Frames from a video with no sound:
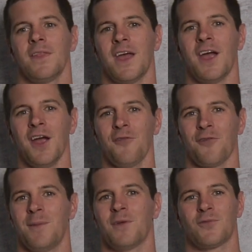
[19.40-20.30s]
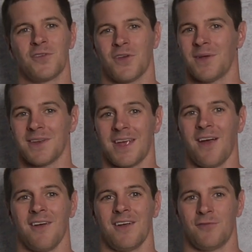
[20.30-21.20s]
The airframe is what's going to
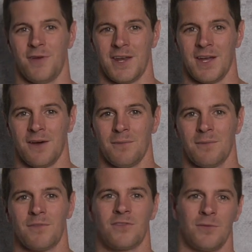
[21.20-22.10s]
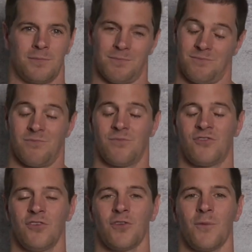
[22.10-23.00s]
carry your video, so
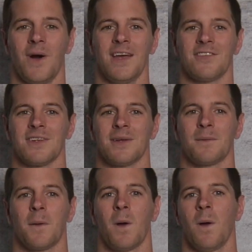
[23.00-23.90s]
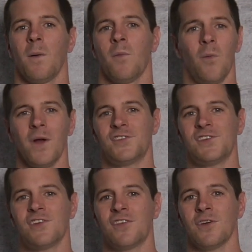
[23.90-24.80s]
choose it wisely. Well, what
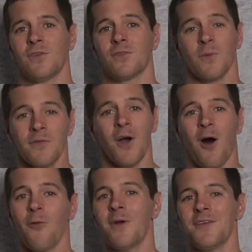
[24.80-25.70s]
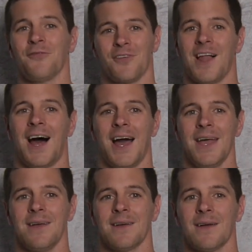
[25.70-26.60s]
should you choose? Well, if you already
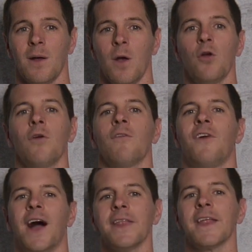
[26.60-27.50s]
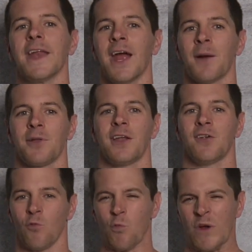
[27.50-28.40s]
fly, find the airplane
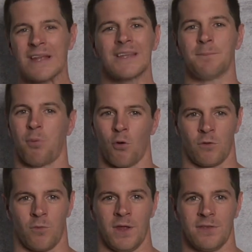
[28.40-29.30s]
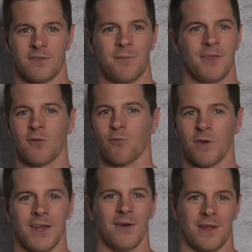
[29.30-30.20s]
you're really bored with, something you
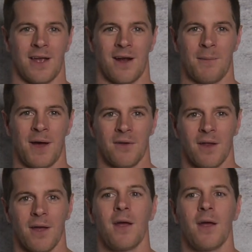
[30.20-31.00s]
really don't care about.